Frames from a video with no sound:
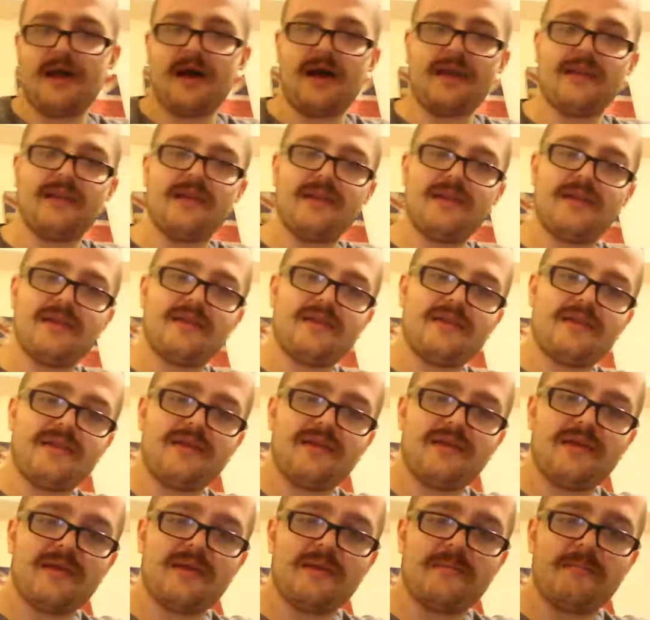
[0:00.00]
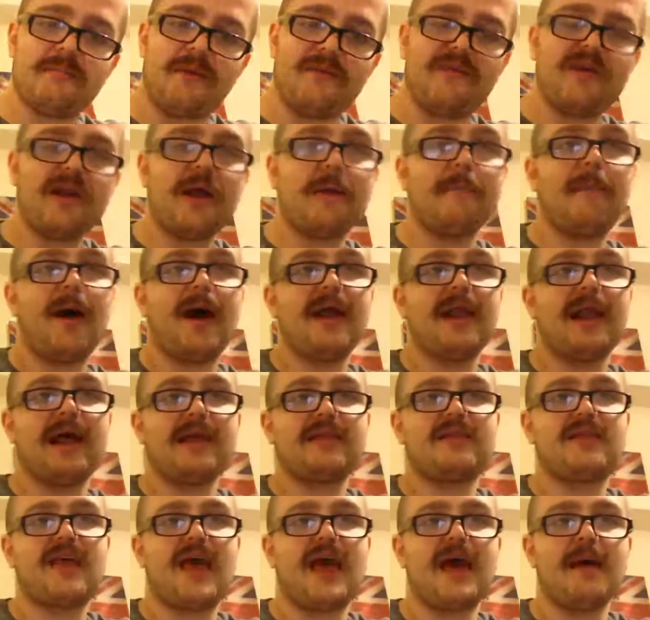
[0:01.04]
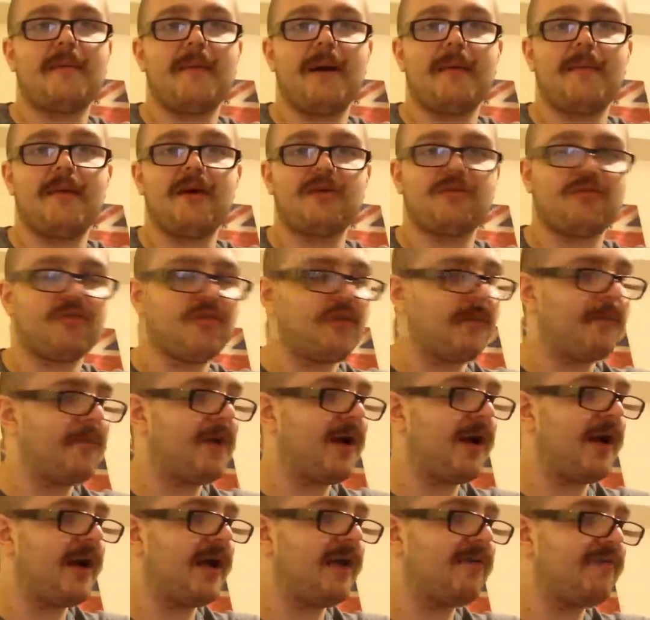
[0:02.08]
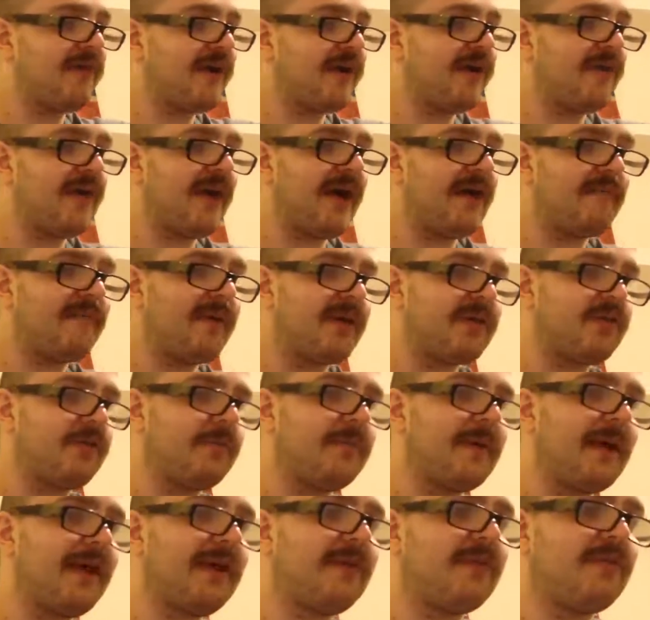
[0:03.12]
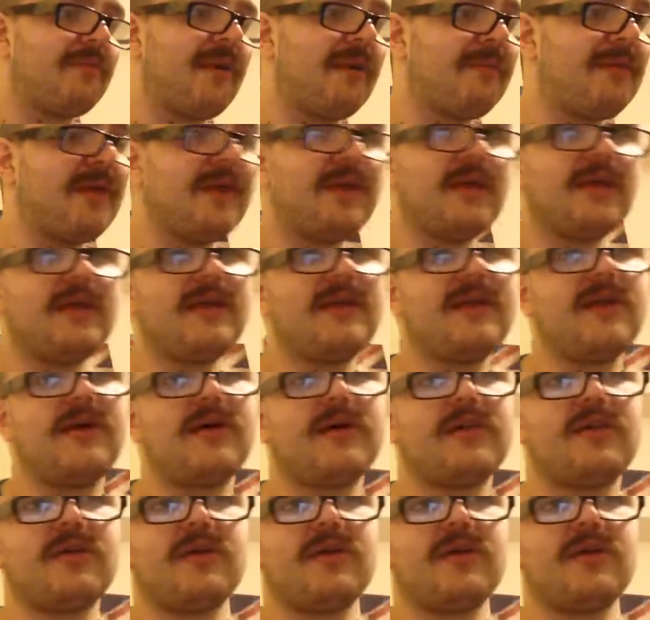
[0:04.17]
I but then I might like tear my muscles apart if I don't have muscle pain. So maybe you know it's a